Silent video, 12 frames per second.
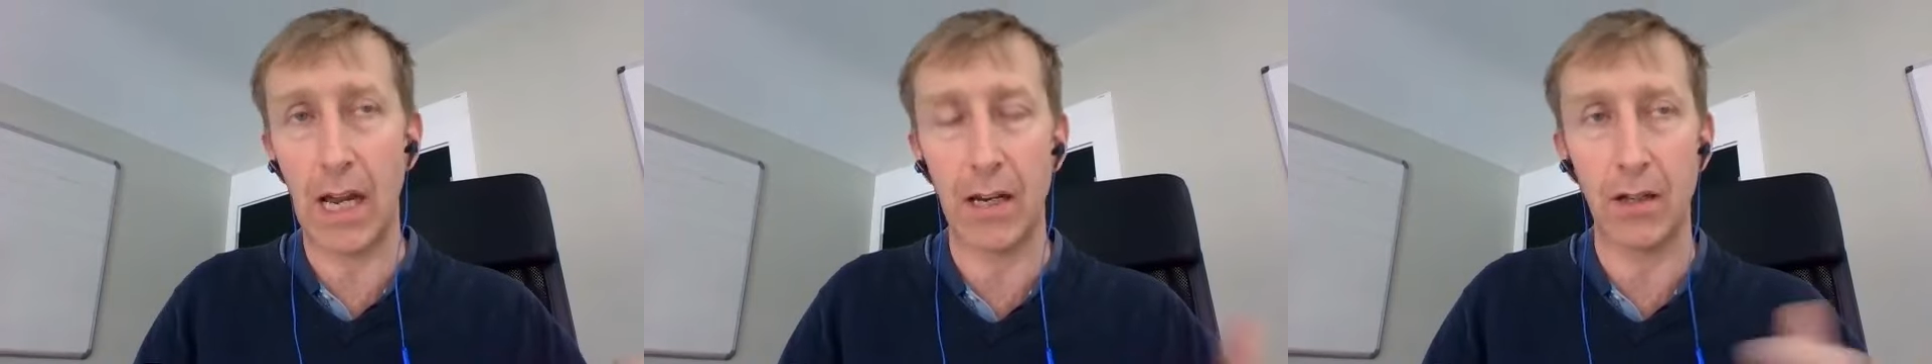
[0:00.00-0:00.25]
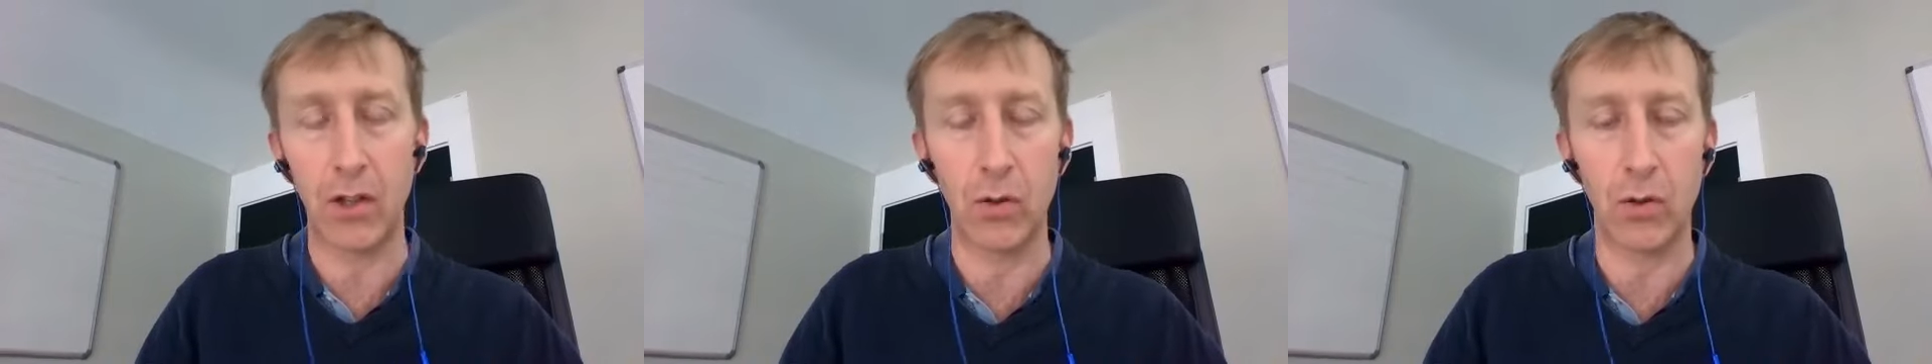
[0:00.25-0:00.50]

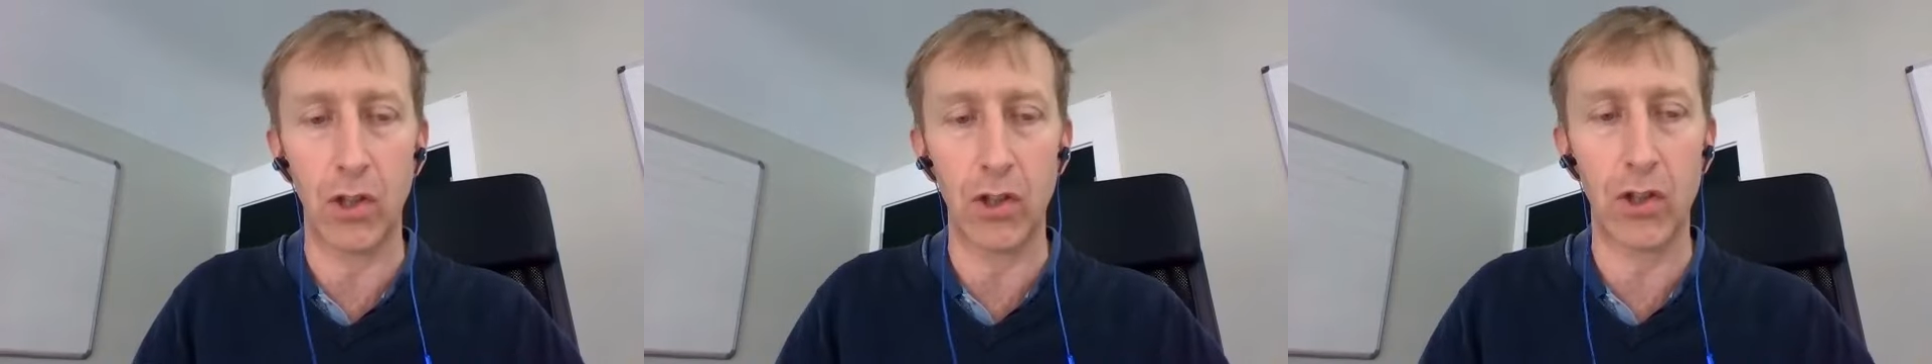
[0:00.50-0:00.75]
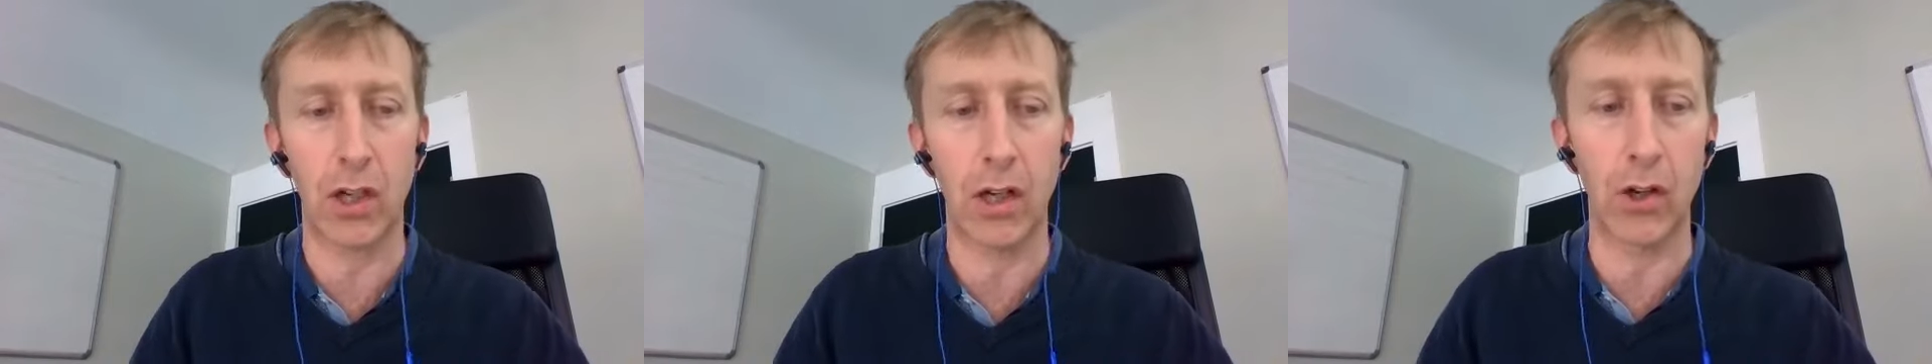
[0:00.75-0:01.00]
and you
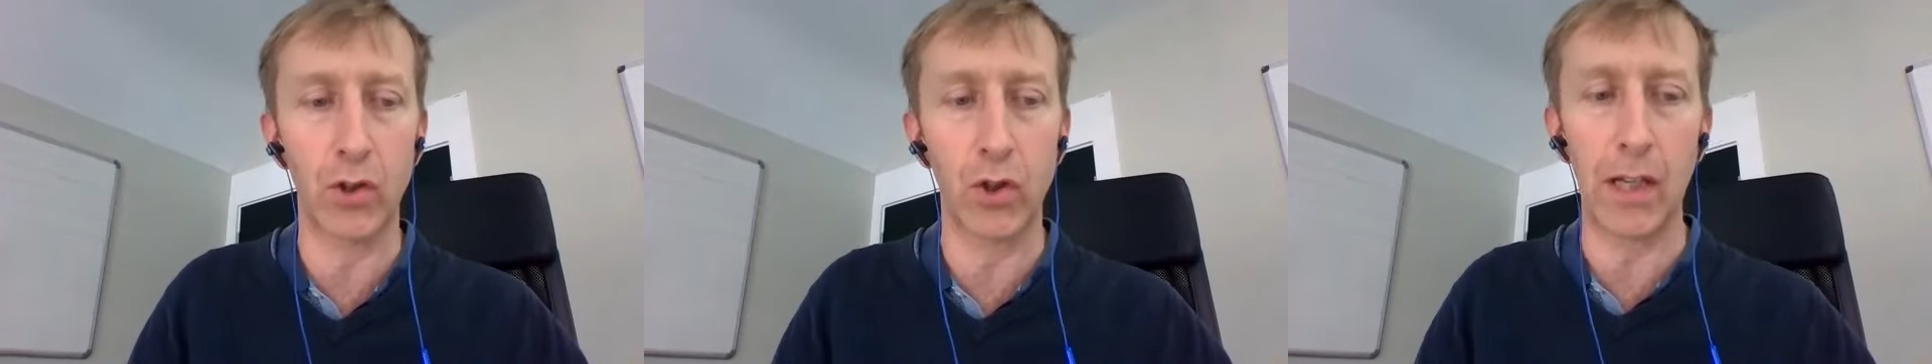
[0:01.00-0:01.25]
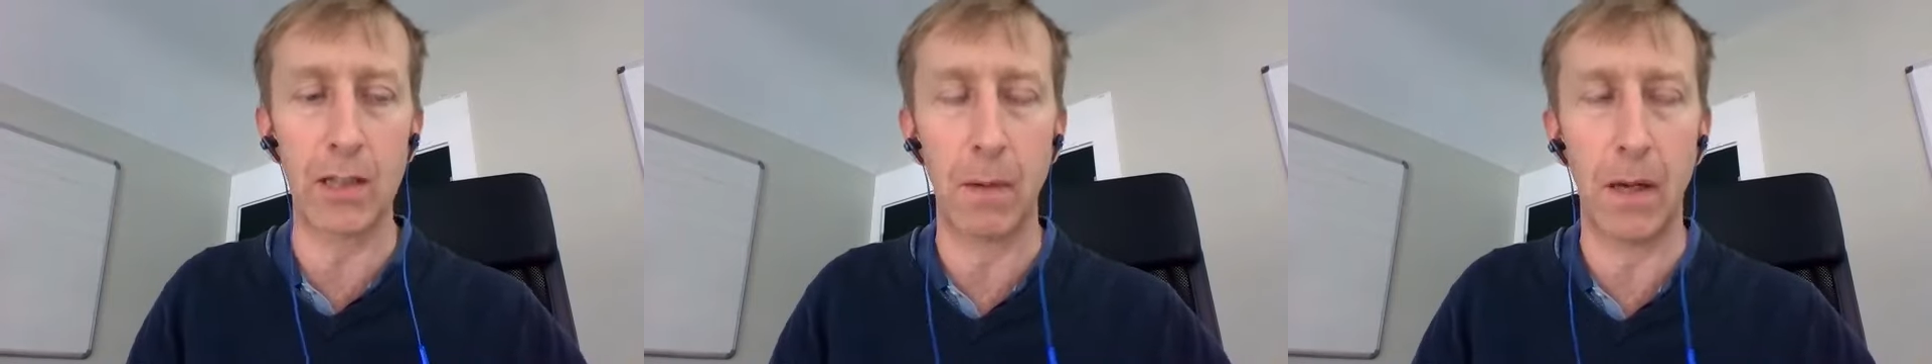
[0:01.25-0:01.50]
touched on lung
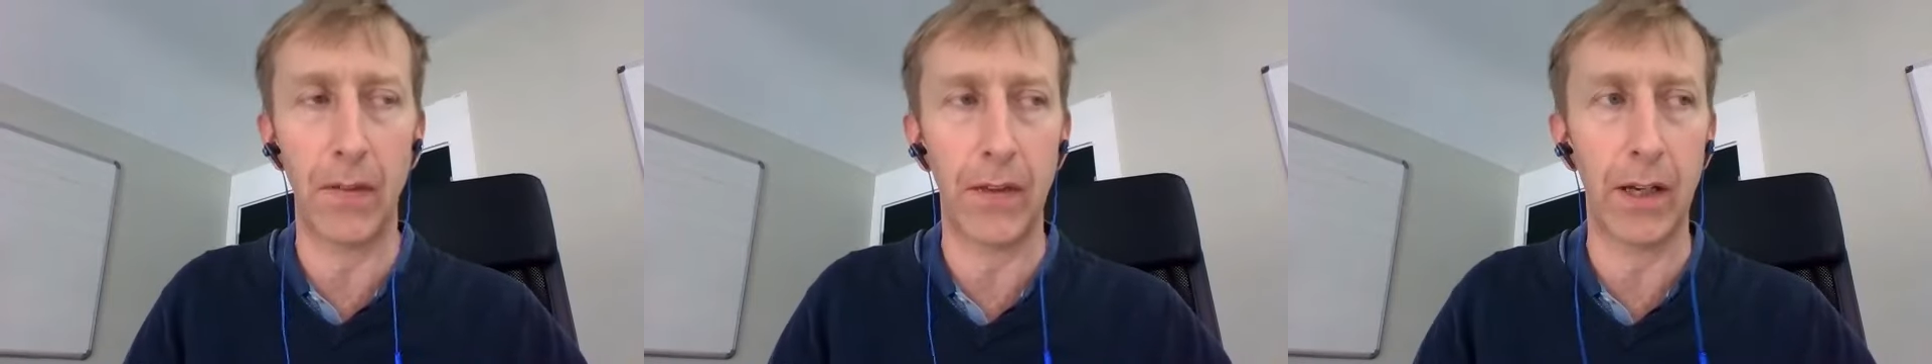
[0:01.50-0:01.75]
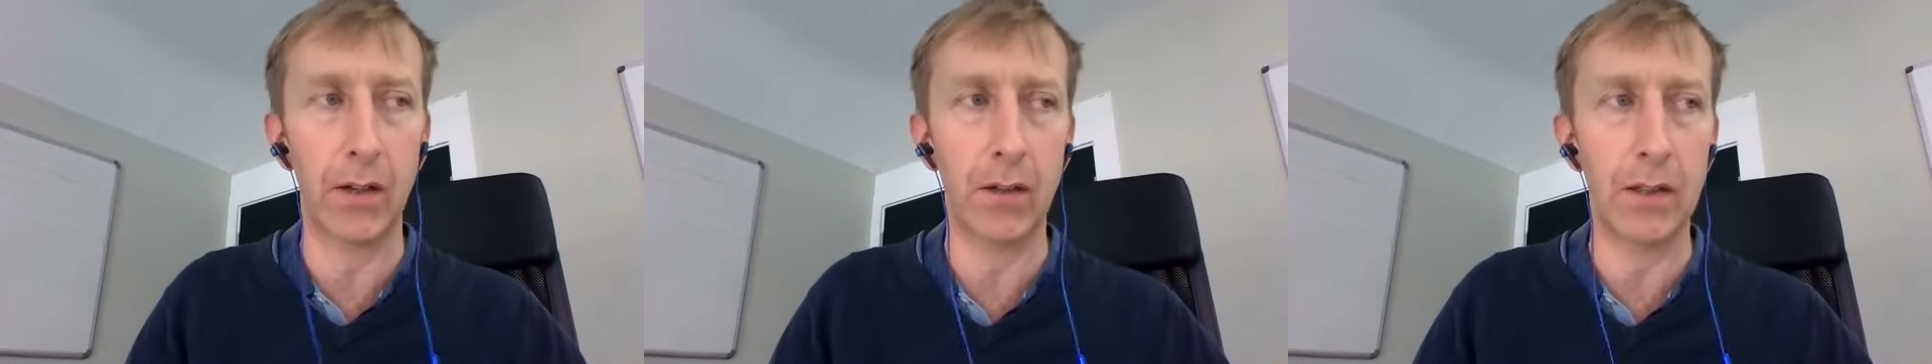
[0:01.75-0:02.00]
transplant
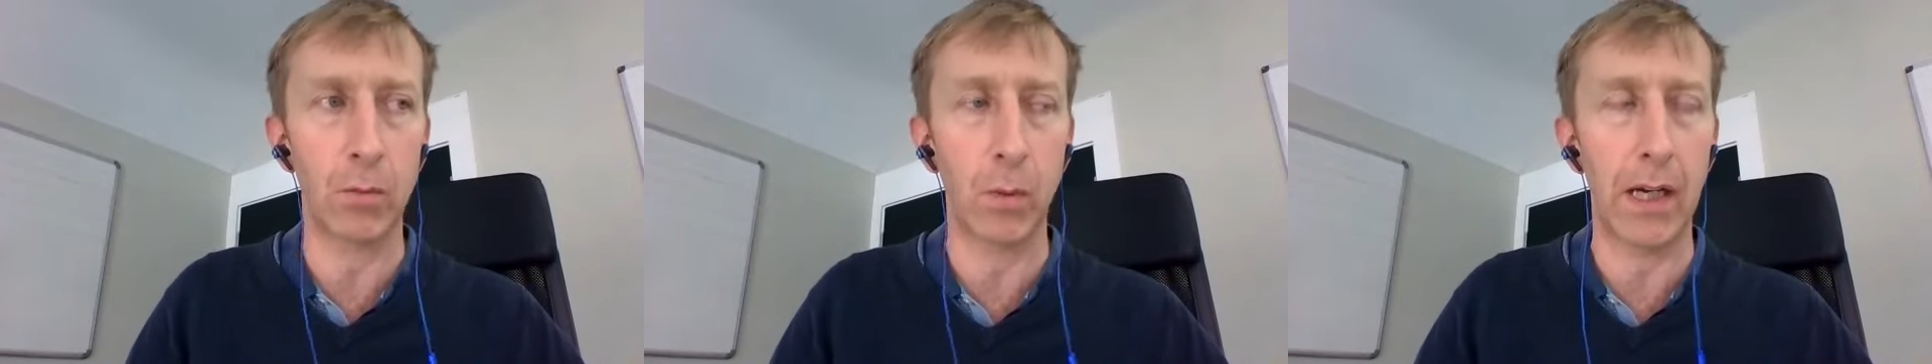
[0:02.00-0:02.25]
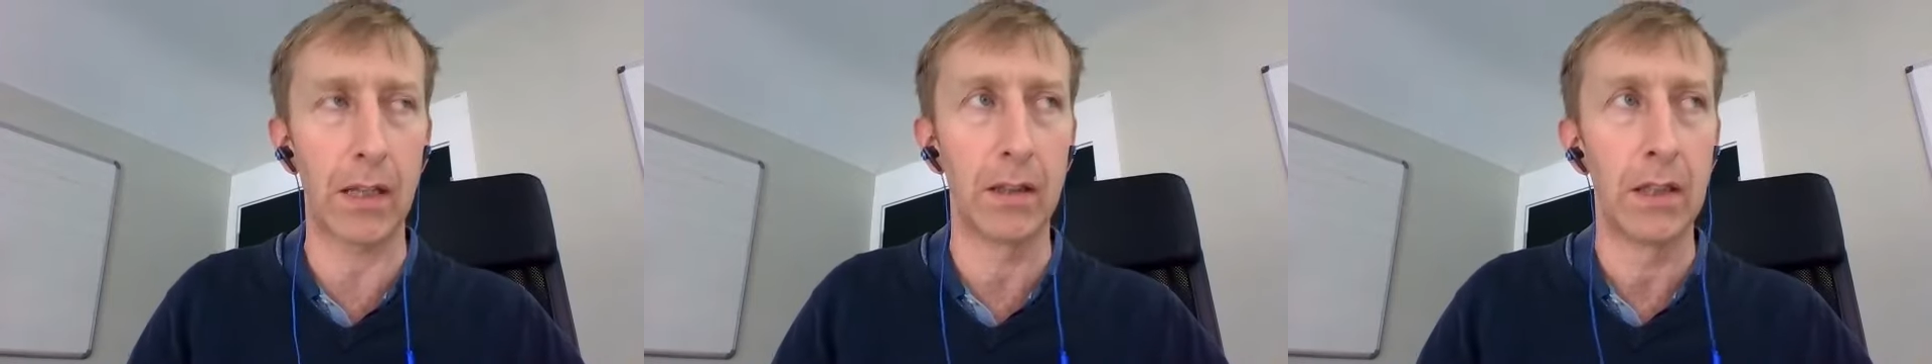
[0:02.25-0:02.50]
there as
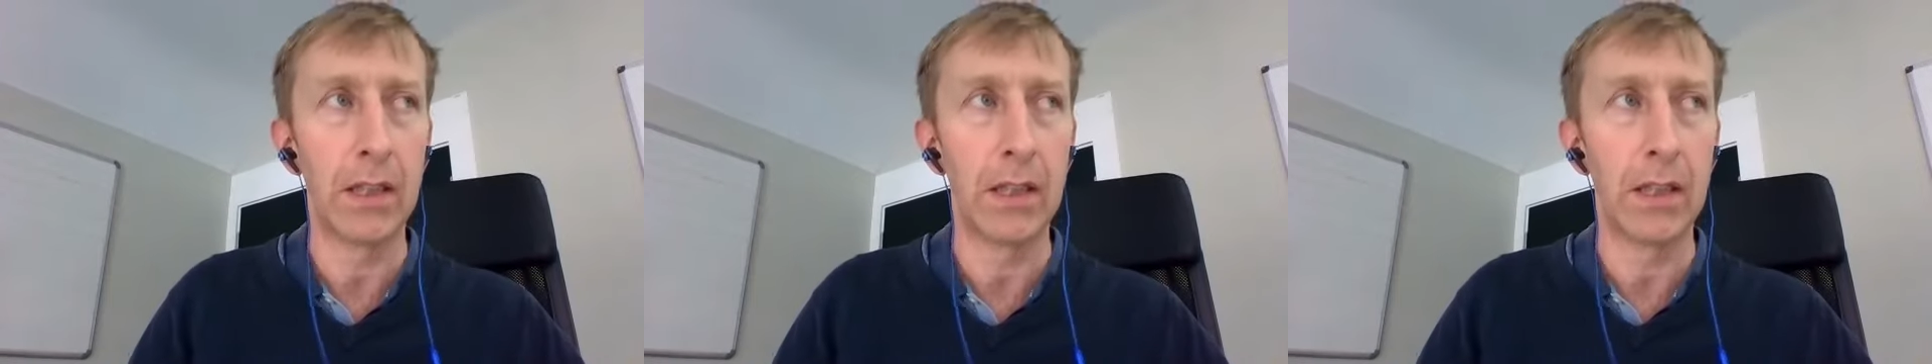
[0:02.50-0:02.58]
well